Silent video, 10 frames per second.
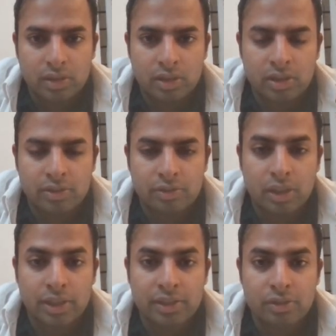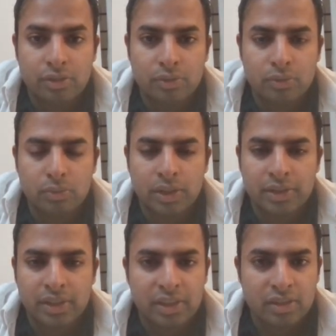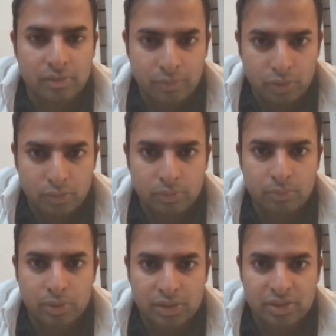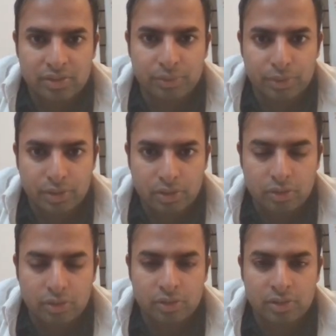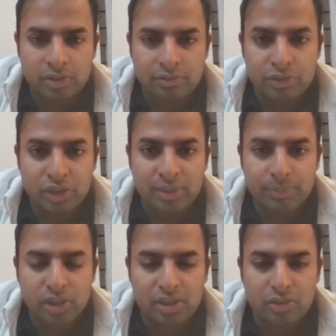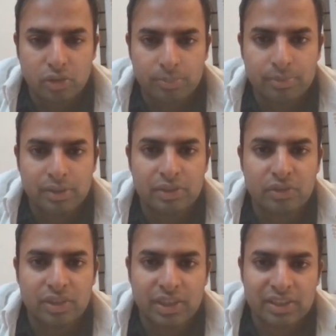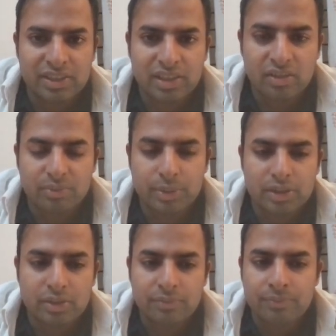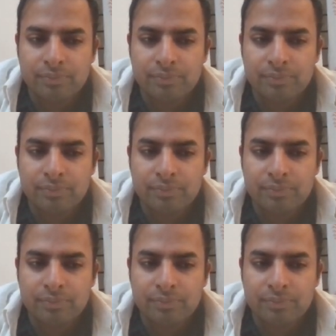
uh, tried to, I think, do what you could call a regime change operation against the government.